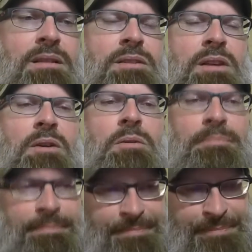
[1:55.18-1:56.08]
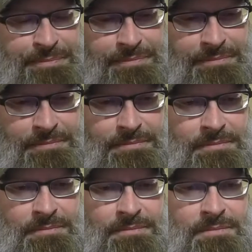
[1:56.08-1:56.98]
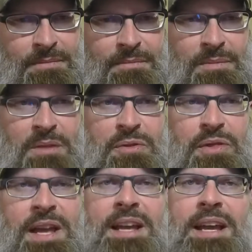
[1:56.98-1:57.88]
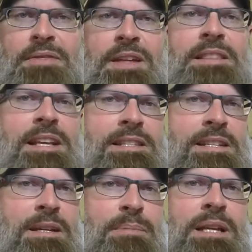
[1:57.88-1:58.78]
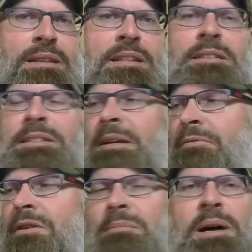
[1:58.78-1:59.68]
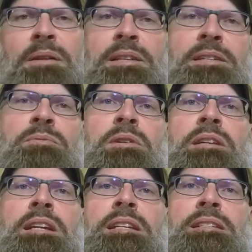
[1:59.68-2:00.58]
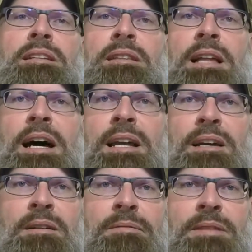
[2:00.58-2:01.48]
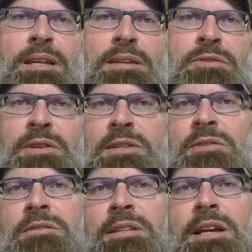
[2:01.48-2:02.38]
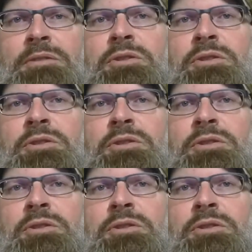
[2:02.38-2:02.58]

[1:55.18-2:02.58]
So the thing I think that's going to be a little different about this one is a lot of the traditional style